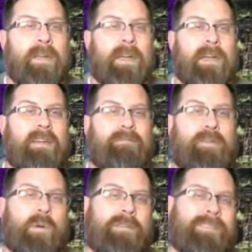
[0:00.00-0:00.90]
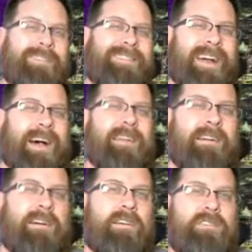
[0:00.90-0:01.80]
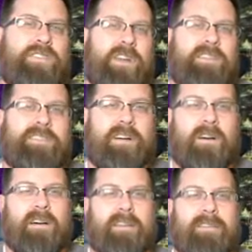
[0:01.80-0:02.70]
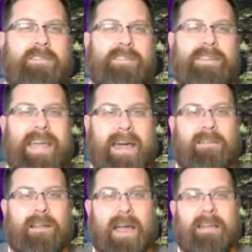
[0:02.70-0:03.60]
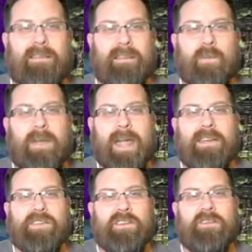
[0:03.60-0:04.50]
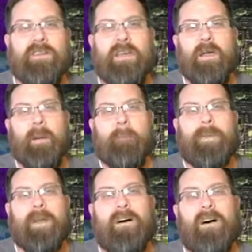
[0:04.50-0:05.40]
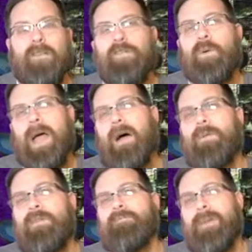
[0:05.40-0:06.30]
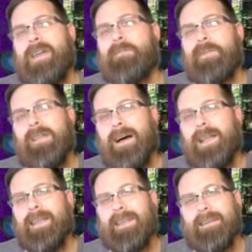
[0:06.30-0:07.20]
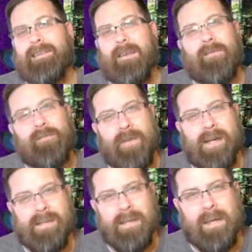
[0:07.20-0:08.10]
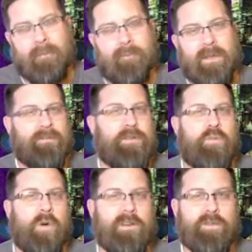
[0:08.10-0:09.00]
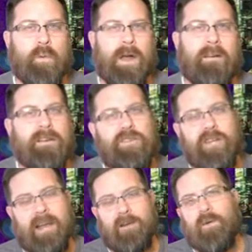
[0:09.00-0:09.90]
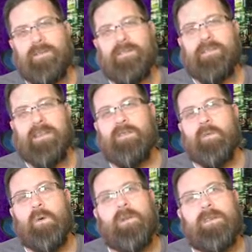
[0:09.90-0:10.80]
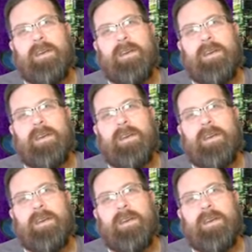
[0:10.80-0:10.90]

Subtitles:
It focuses not just on Seattle as a location, but also how the meta plot is affecting it. If you weren't aware, in Shadowrun 6th World,